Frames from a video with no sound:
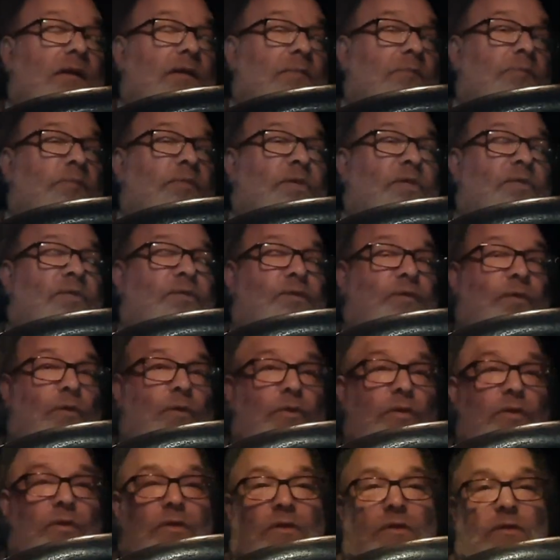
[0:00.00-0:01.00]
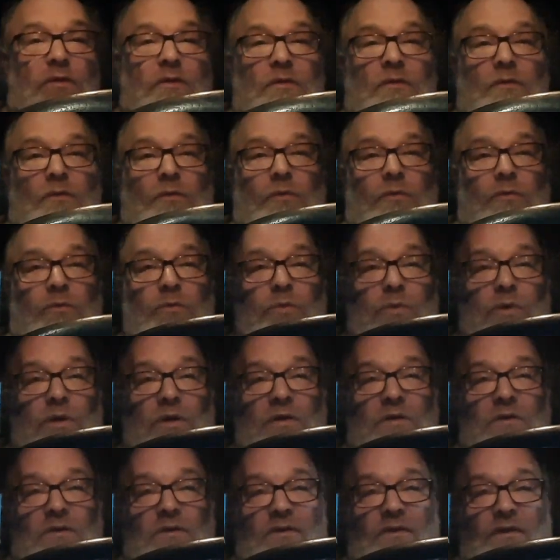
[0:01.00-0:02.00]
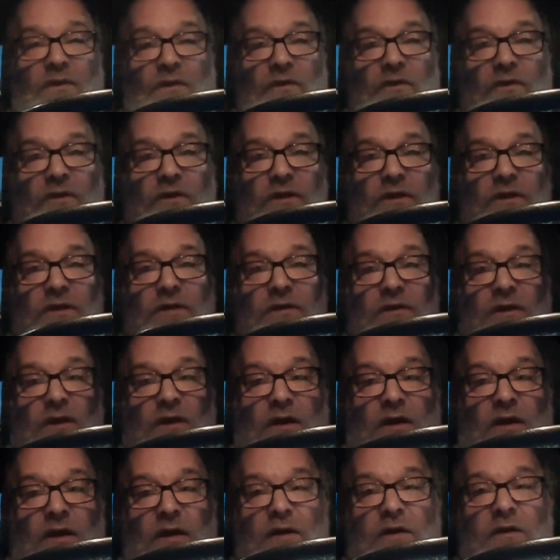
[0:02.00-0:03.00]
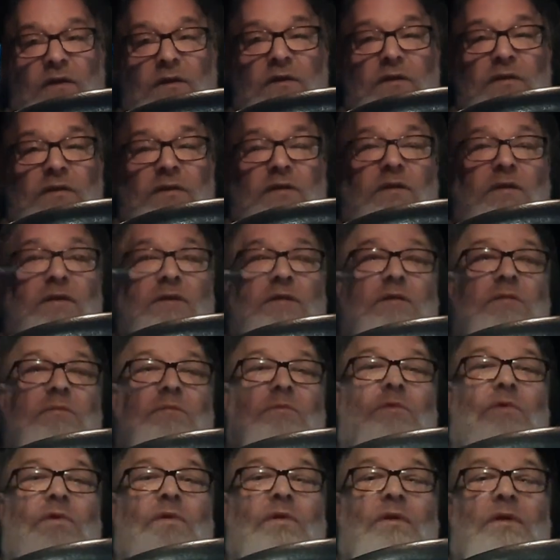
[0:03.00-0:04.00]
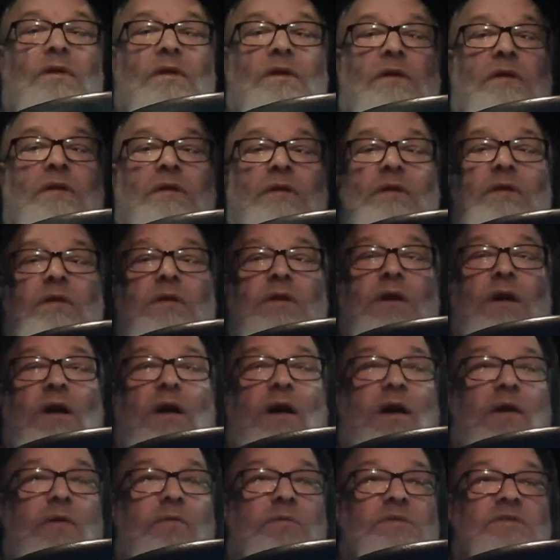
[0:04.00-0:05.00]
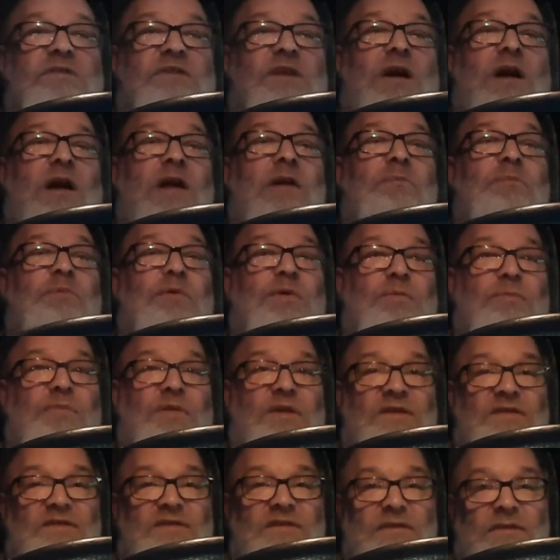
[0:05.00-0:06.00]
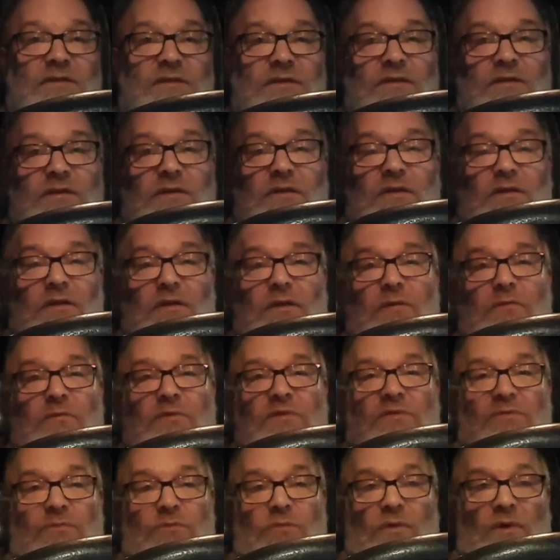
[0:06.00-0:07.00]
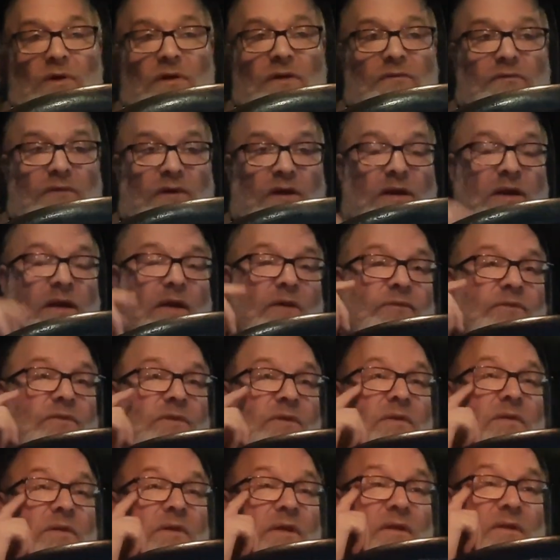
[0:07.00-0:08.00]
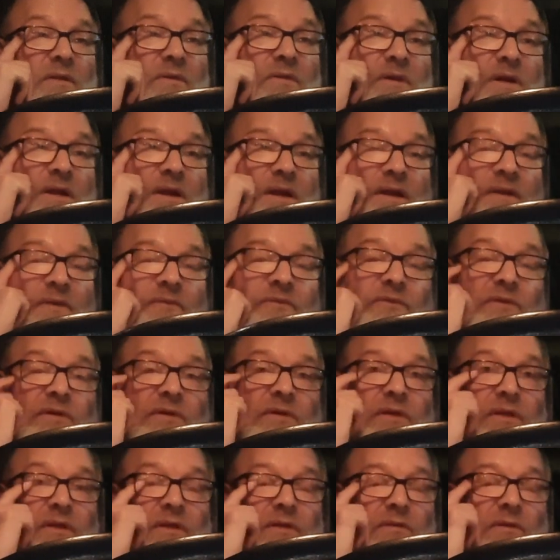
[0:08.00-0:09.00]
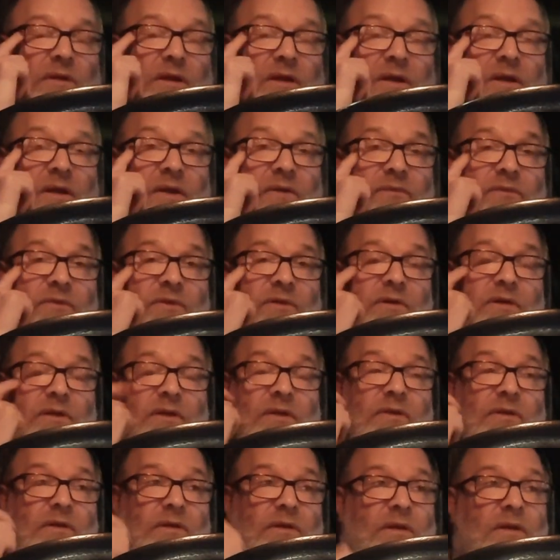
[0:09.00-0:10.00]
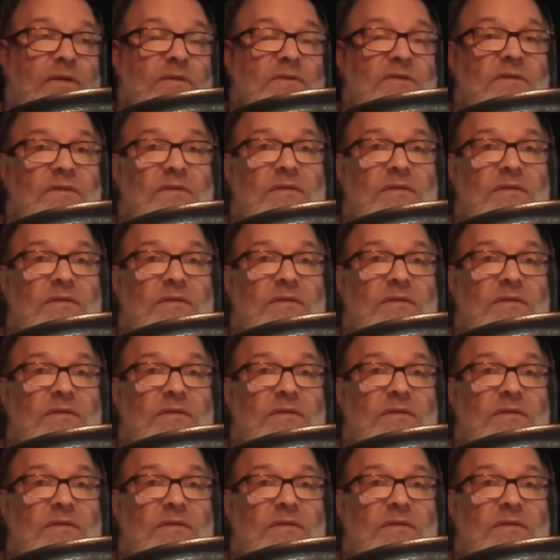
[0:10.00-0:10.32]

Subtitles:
Before 1:39 in the morning, I was hyper busy. It was one right after another, right after another, right after another, and